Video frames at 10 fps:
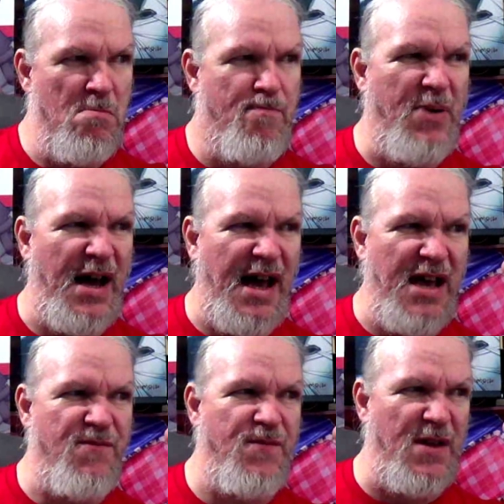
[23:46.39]
But I
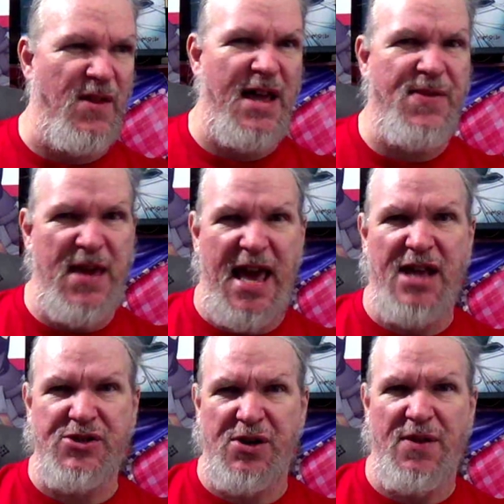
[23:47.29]
feel like the
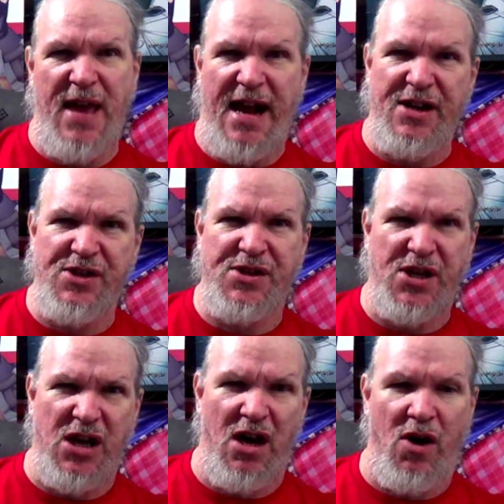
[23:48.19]
answer to that is to
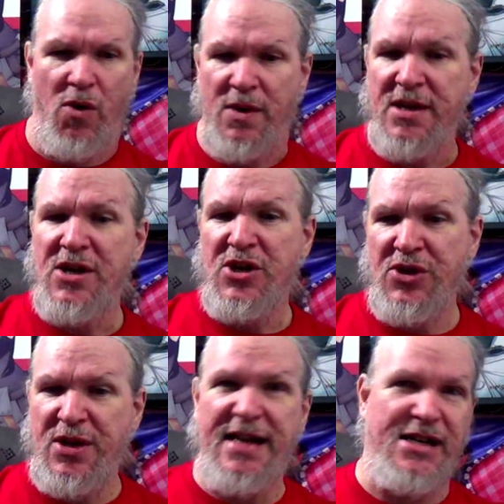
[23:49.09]
go,
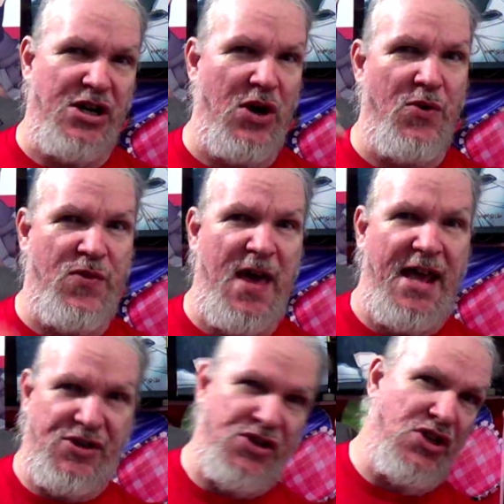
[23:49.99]
you need to know
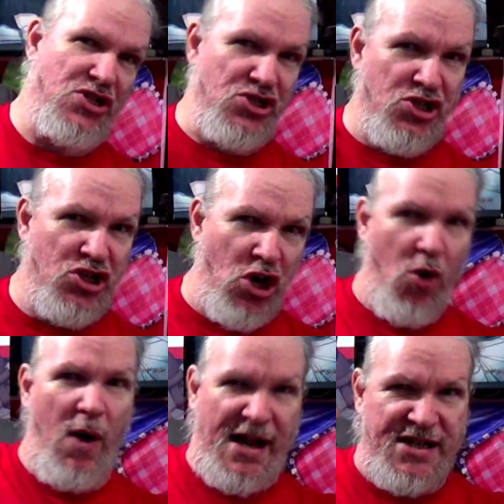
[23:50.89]
this, go
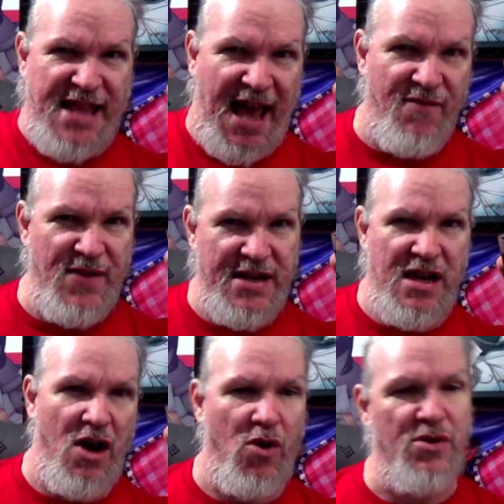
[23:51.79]
watch that
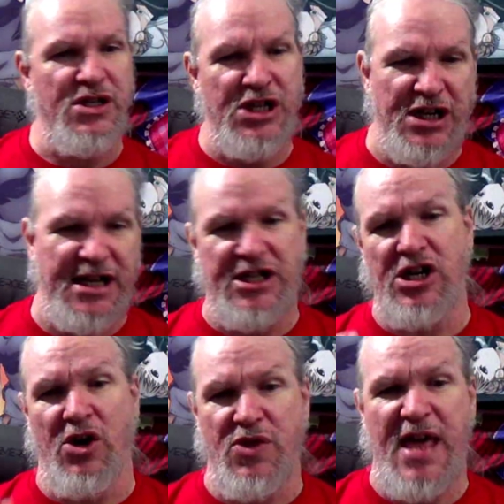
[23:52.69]
video. You need to
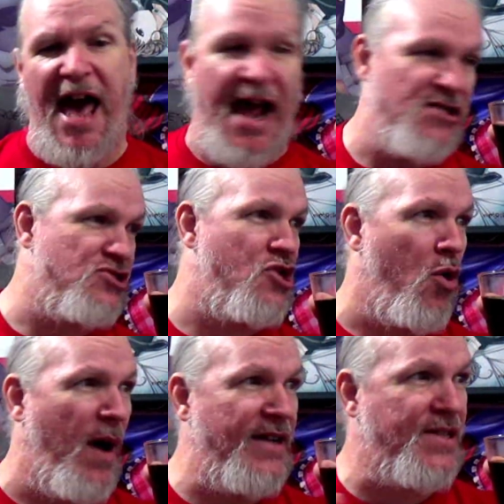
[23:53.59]
know that, go
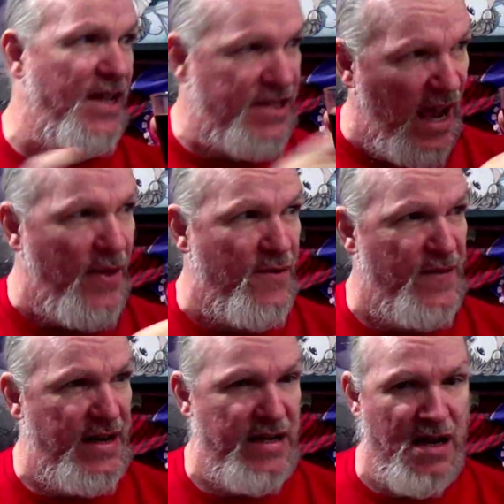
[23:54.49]
watch this other
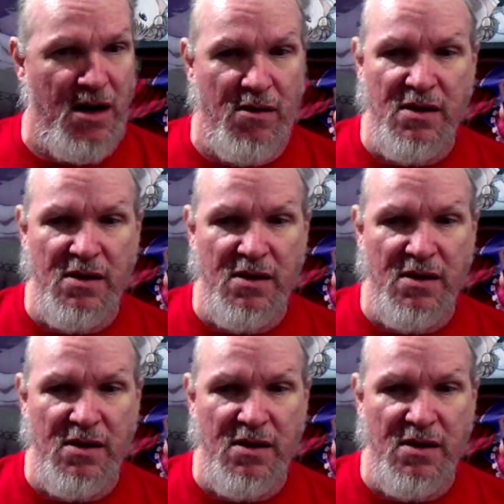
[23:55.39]
video.